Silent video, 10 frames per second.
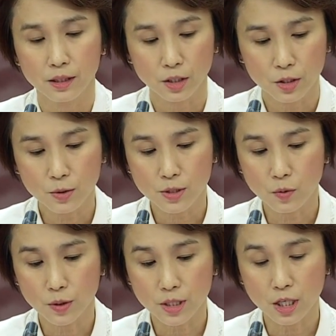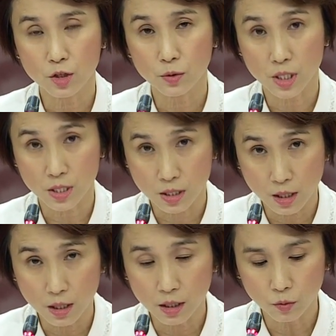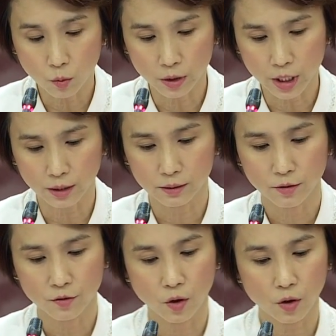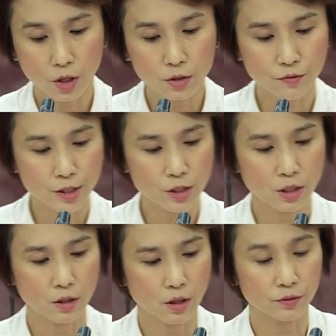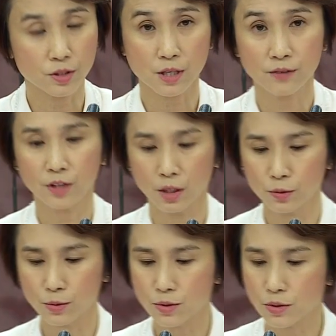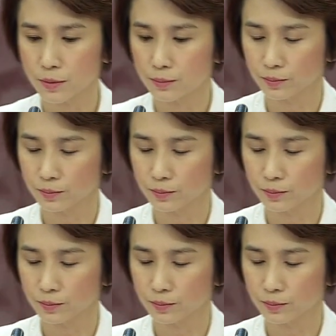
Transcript: The user was issued a stern warning for contravention of the SAFNA rules.